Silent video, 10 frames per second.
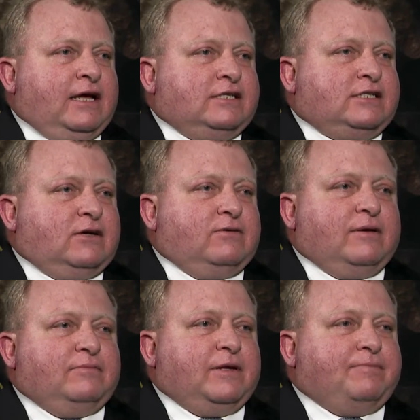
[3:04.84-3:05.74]

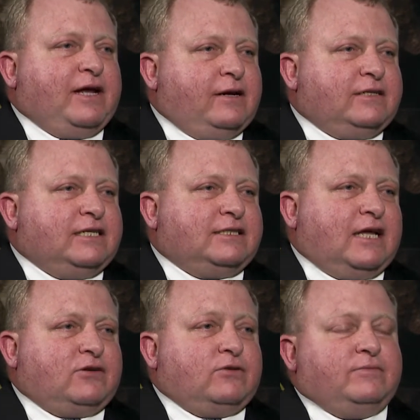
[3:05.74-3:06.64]
So the penalties
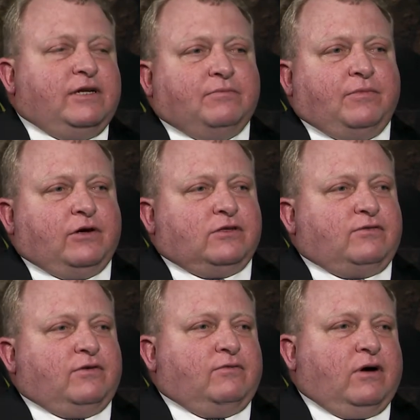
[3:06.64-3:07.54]
that could be imposed
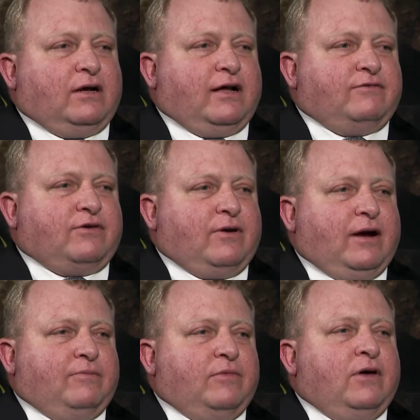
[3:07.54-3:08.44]
for wildlife
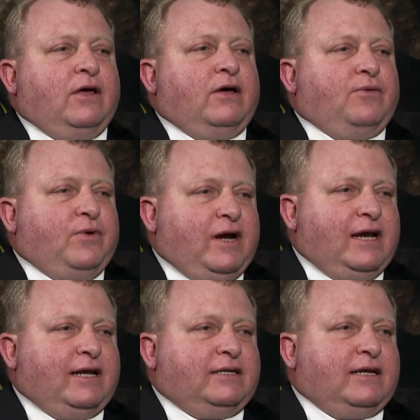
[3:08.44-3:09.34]
crime
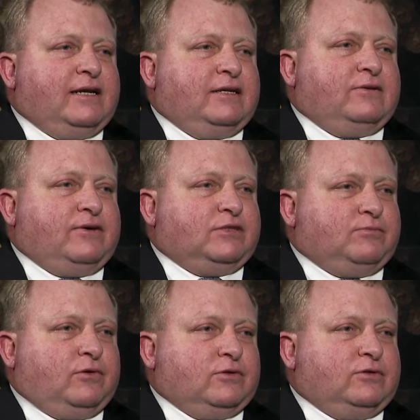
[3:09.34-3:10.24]
really didn't
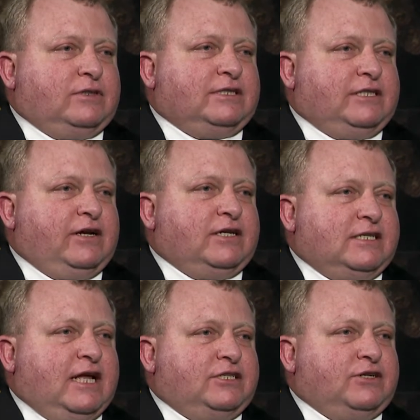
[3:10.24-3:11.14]
respond to the serious
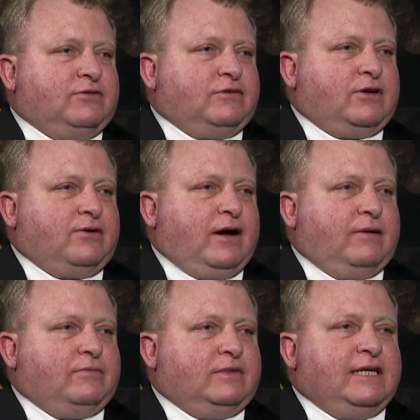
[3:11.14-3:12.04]
nature of the
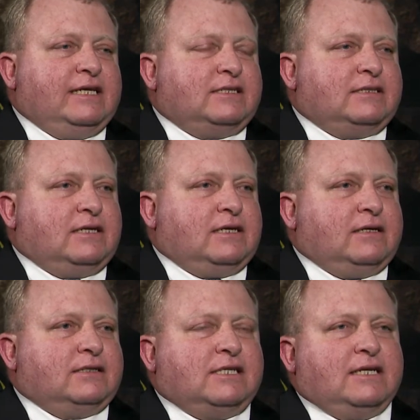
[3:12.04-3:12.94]
crime. These
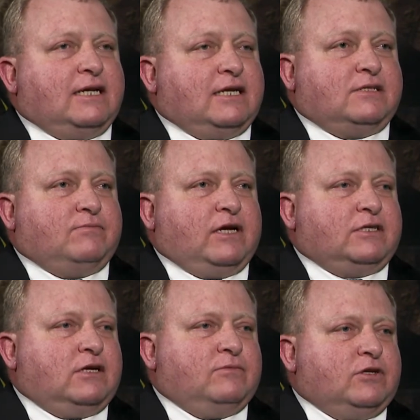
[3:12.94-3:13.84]
syndicates make
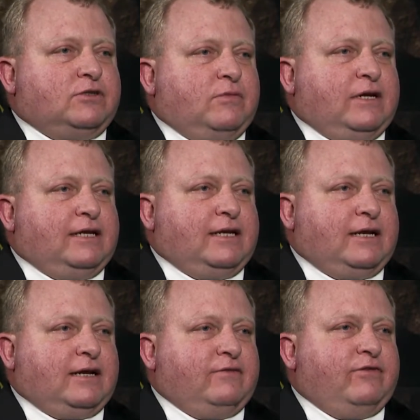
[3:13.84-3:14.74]
so much money that
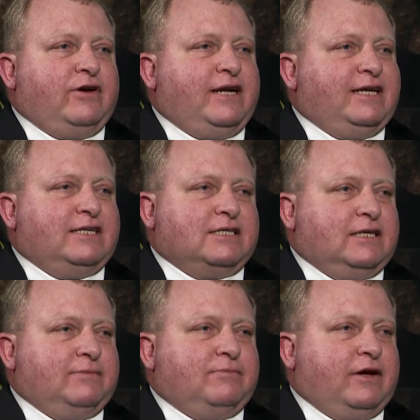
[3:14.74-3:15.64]
they can very
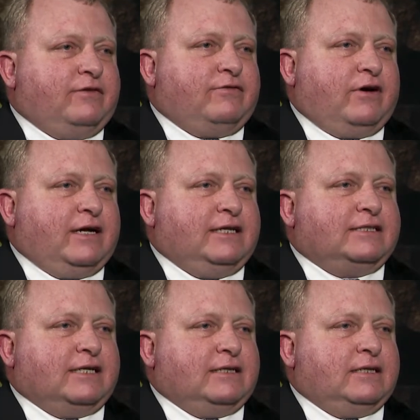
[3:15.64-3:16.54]
easily pay
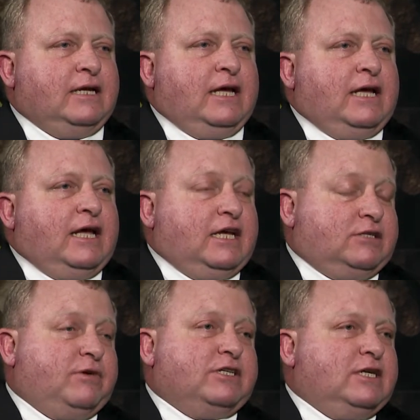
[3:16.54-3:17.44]
fines, and
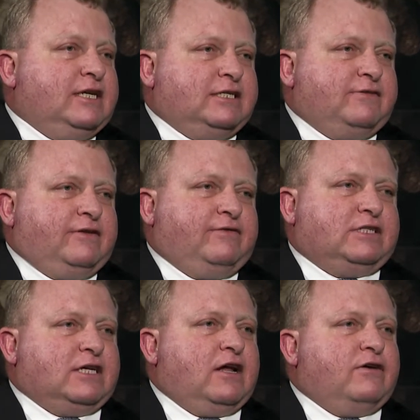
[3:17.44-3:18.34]
especially if
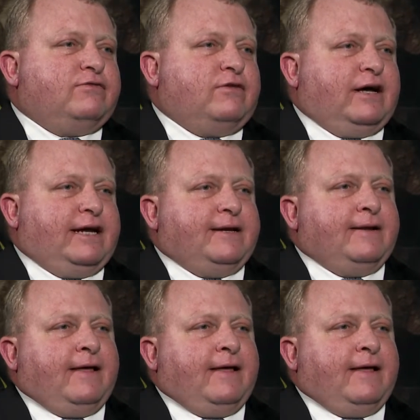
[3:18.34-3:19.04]
it's a low fine.